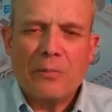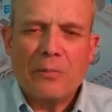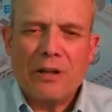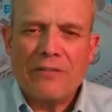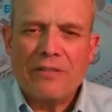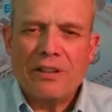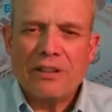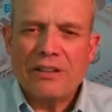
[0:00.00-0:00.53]
very
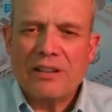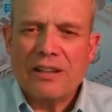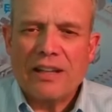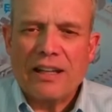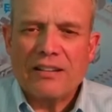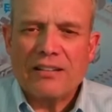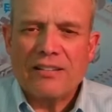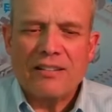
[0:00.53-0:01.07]
prevalent,
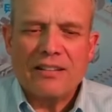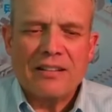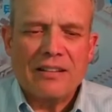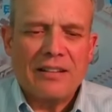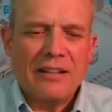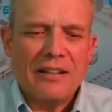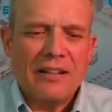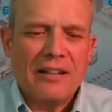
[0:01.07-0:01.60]
and
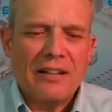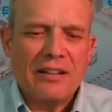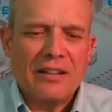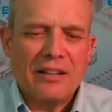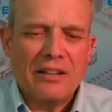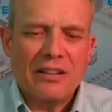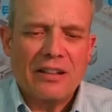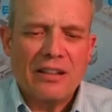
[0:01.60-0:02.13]
I
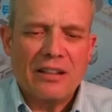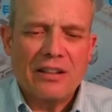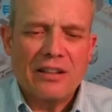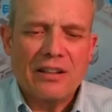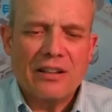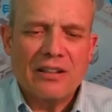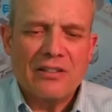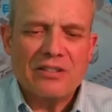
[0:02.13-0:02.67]
think that
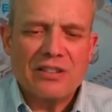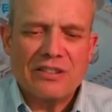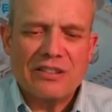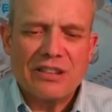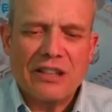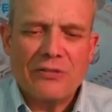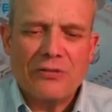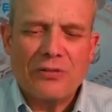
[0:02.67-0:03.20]
the
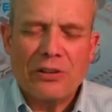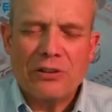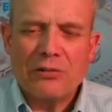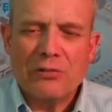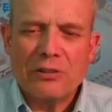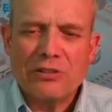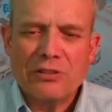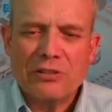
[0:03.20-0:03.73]
successful
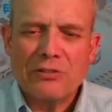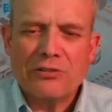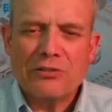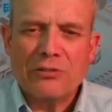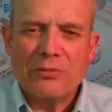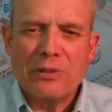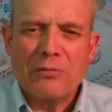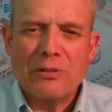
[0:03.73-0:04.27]
indoor
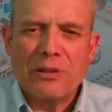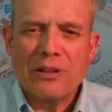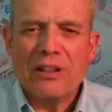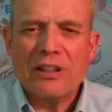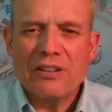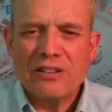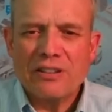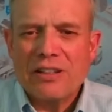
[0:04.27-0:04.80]
solution will be
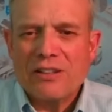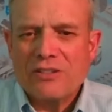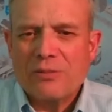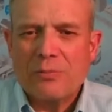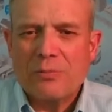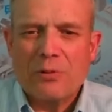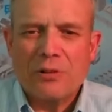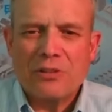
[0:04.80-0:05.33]
one that
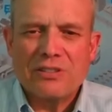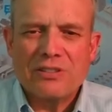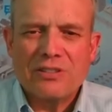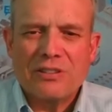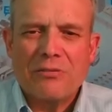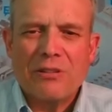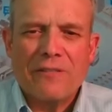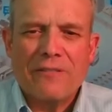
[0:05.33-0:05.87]
supports
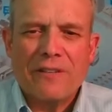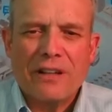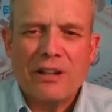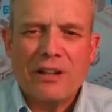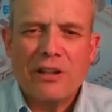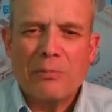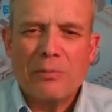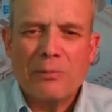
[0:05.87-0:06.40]
the
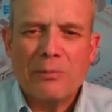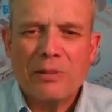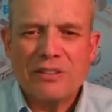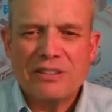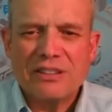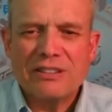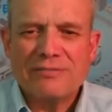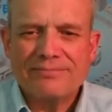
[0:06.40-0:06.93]
Wi-Fi and
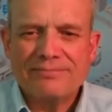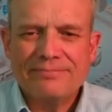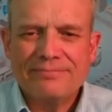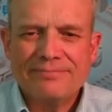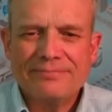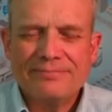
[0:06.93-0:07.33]
complements it.